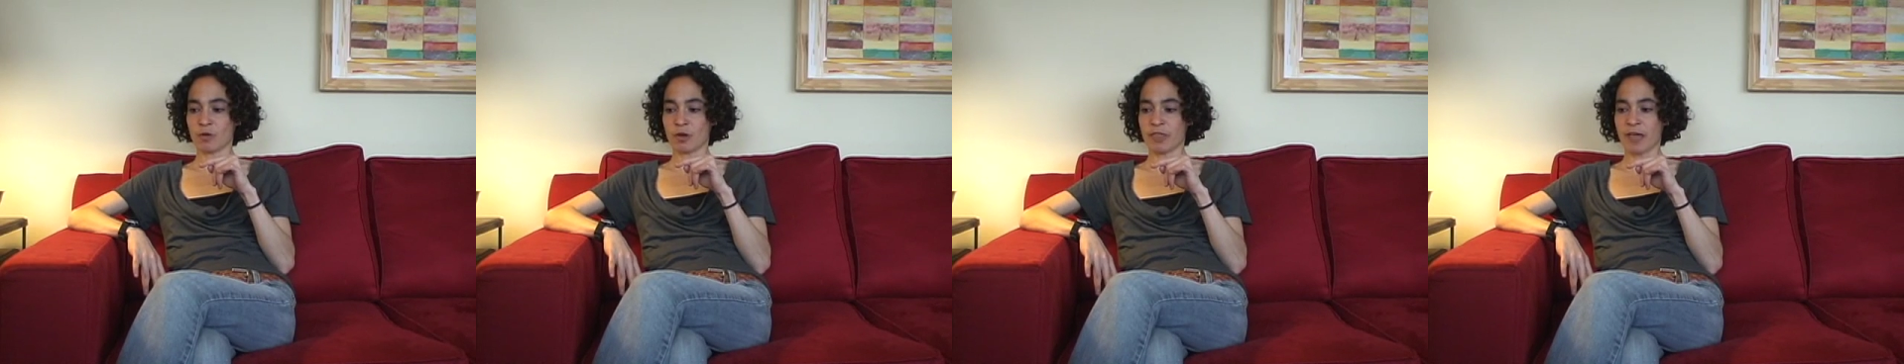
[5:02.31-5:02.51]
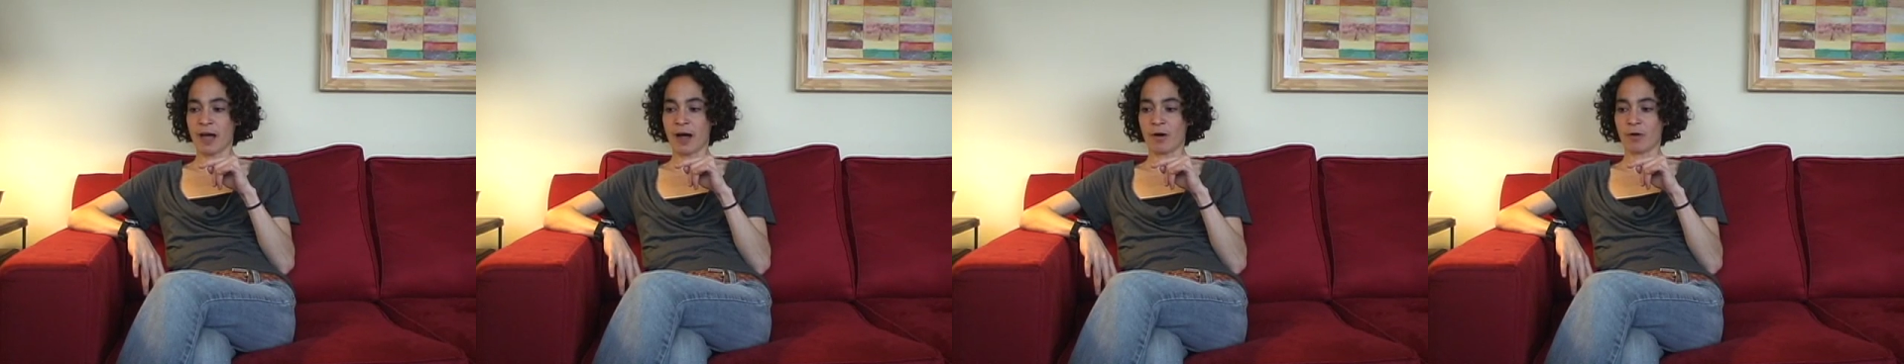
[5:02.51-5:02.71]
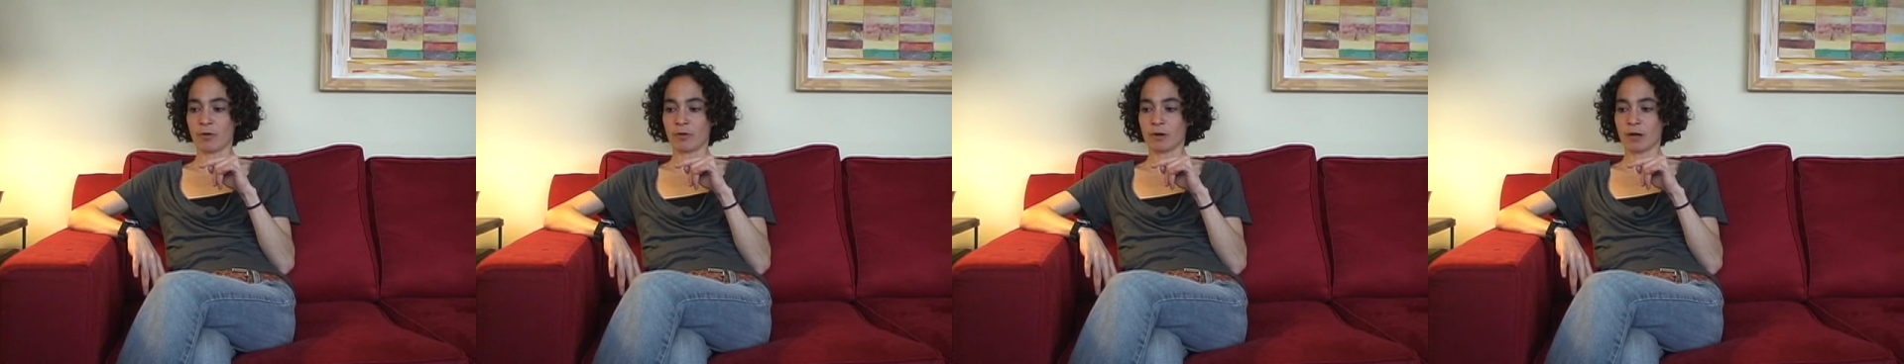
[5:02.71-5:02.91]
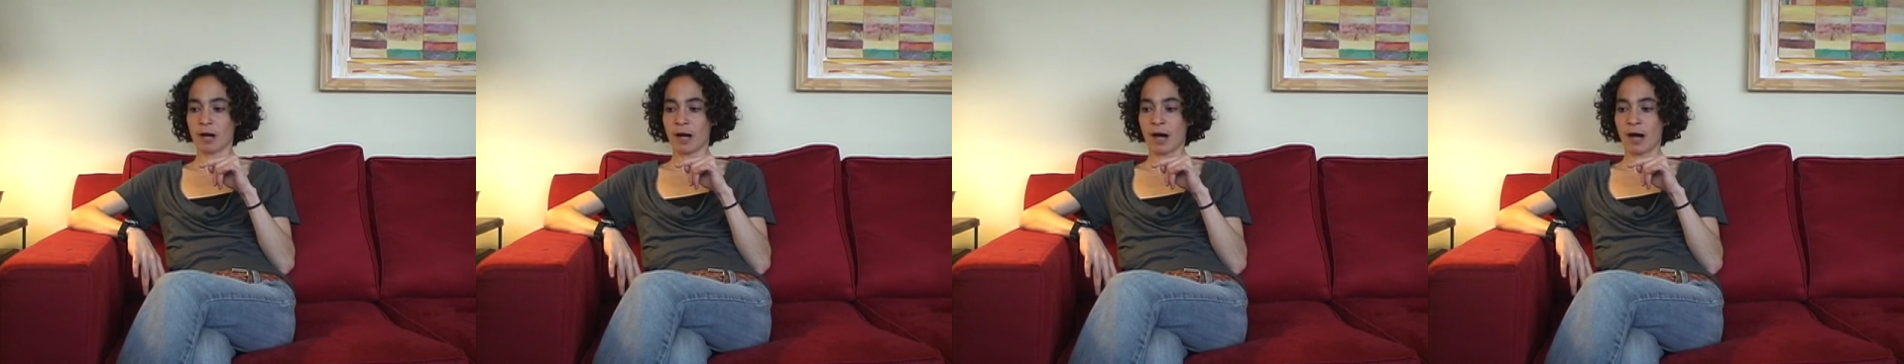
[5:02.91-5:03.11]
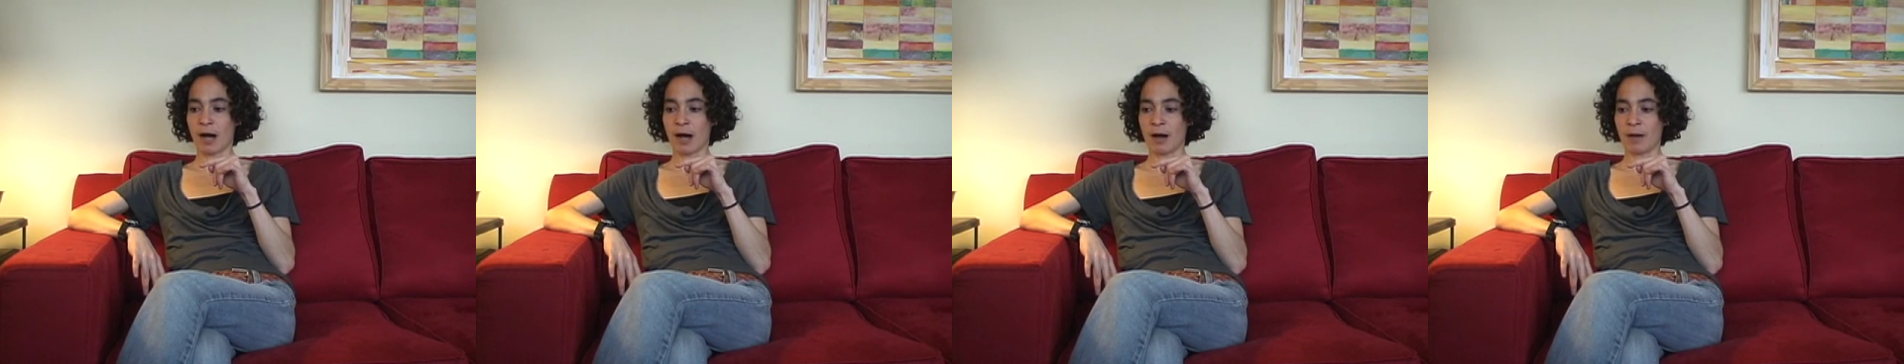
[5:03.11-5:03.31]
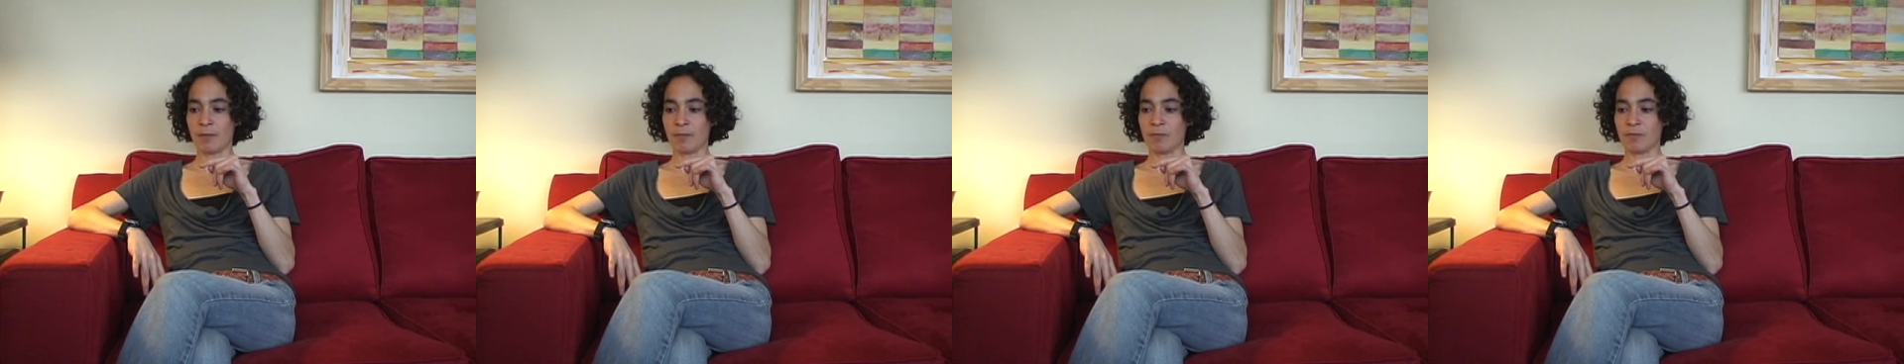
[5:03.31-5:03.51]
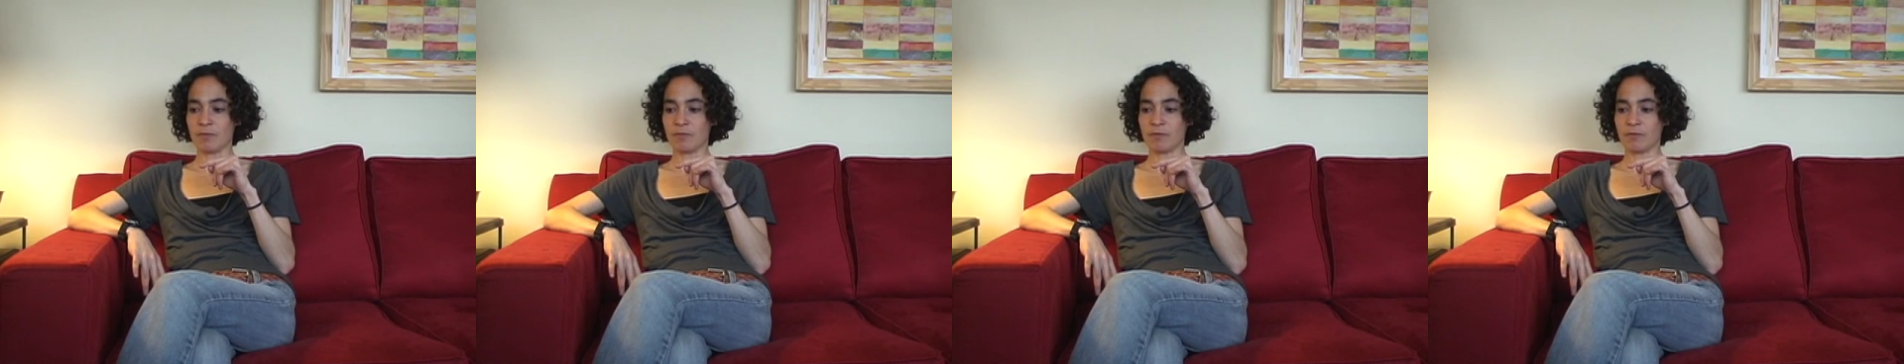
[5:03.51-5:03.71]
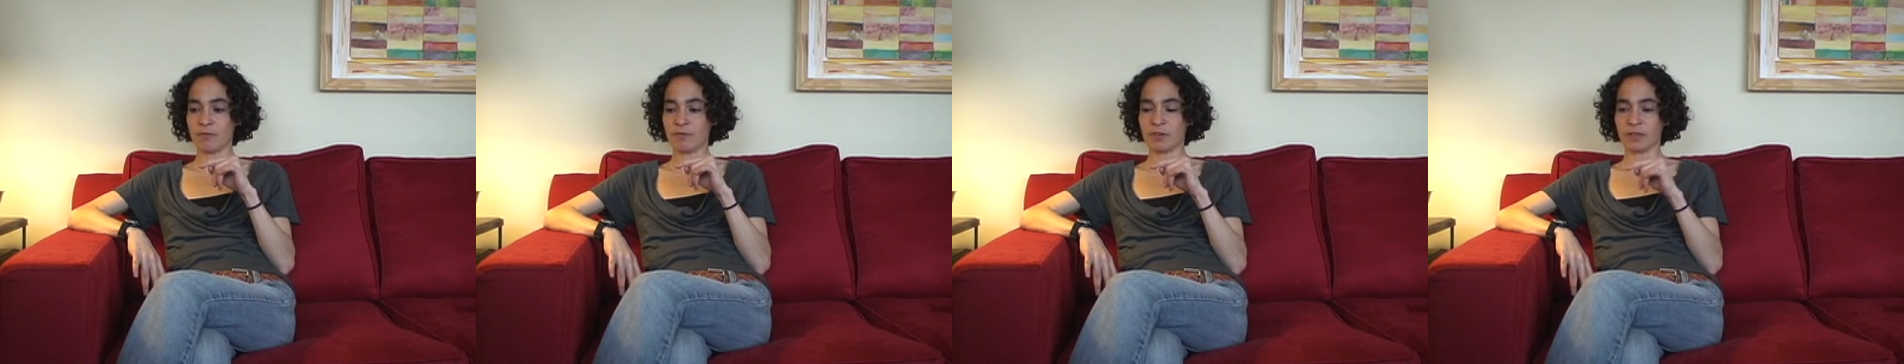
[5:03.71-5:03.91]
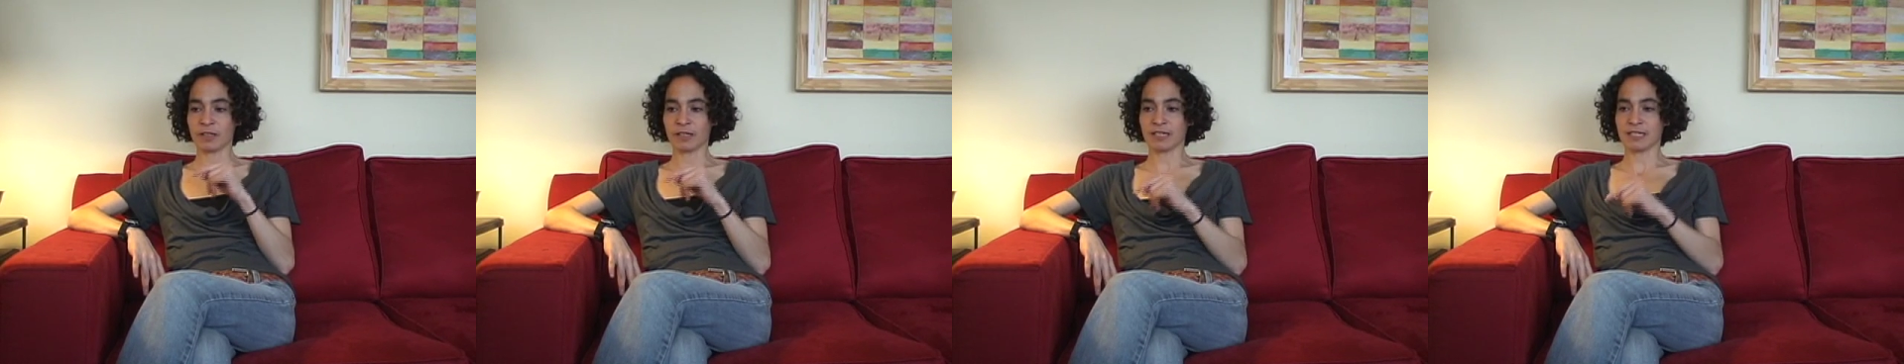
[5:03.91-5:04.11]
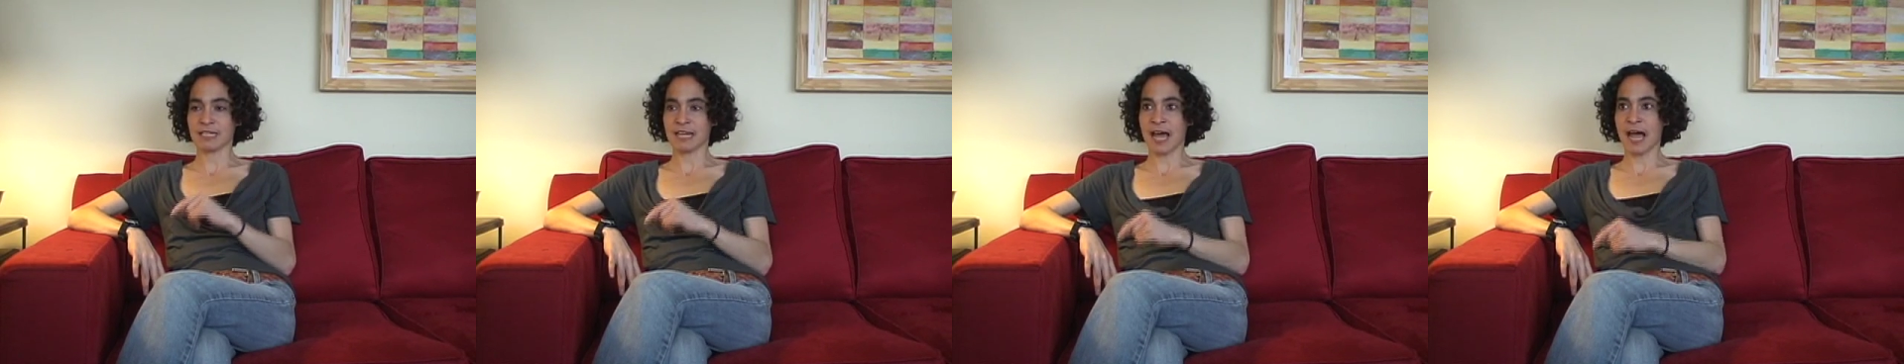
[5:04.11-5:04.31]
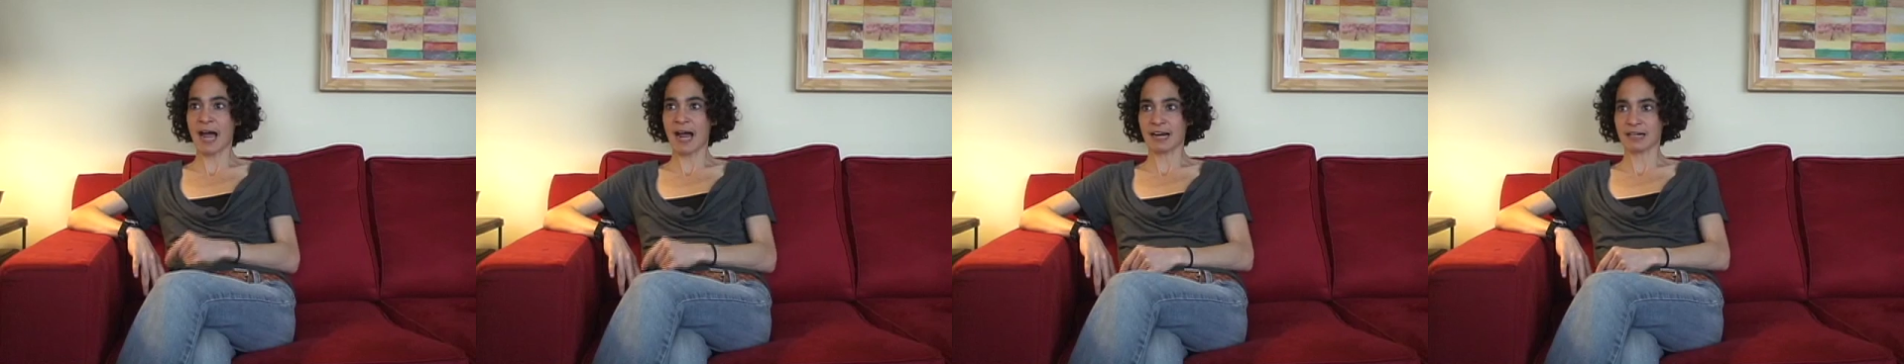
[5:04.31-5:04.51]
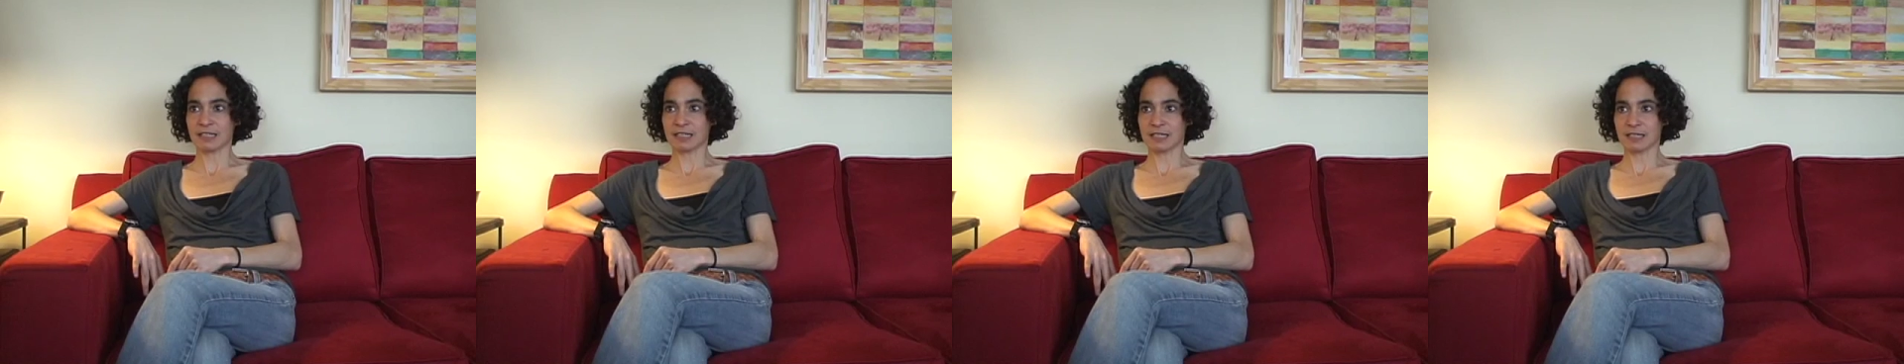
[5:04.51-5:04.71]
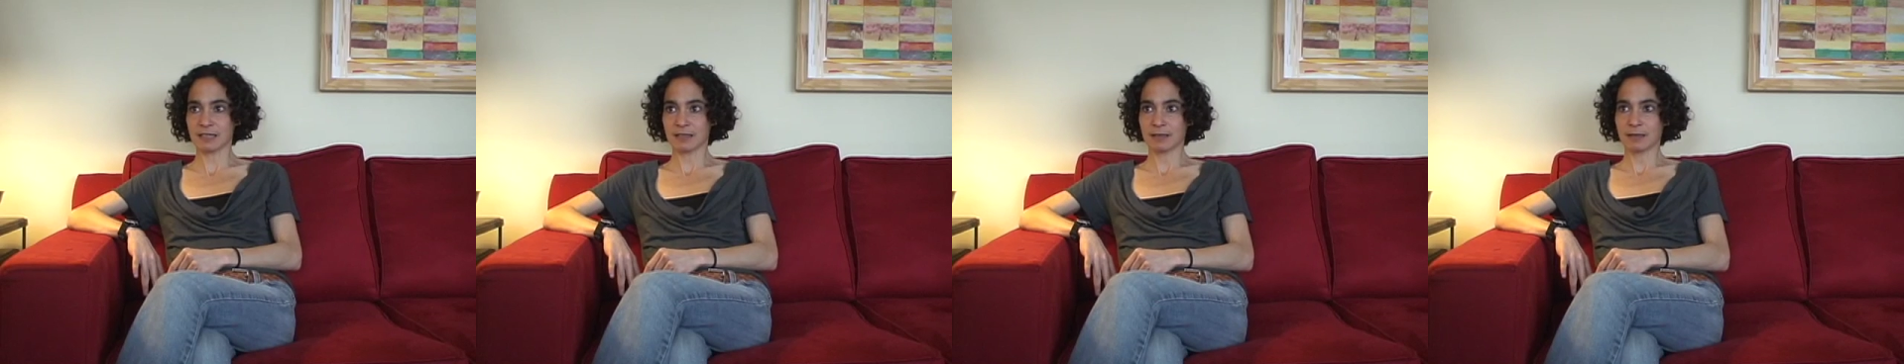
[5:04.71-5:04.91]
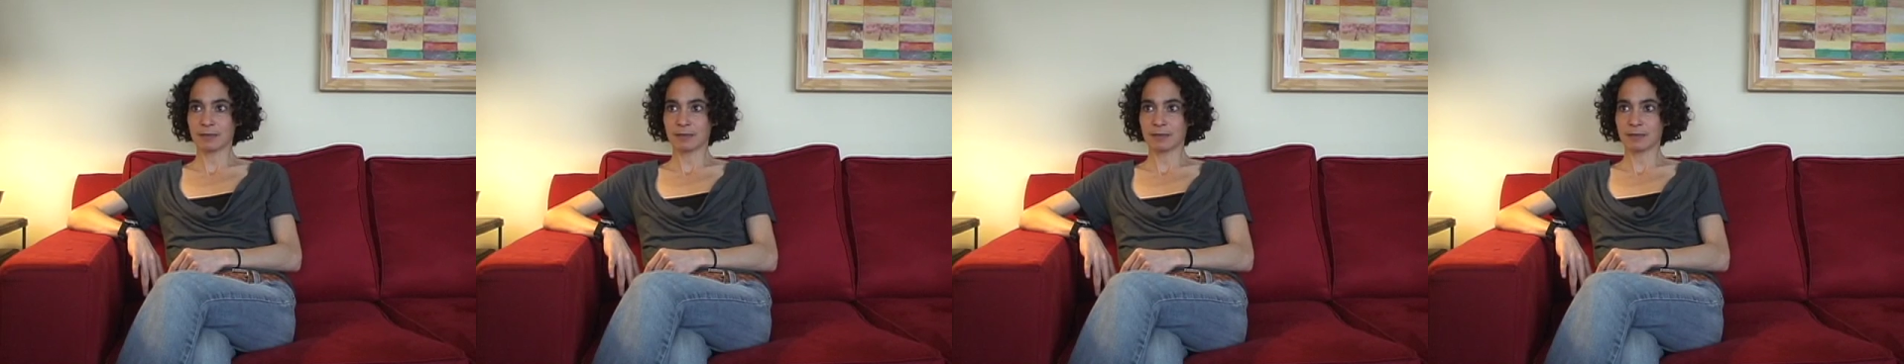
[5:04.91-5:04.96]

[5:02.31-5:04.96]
without feeling attacked.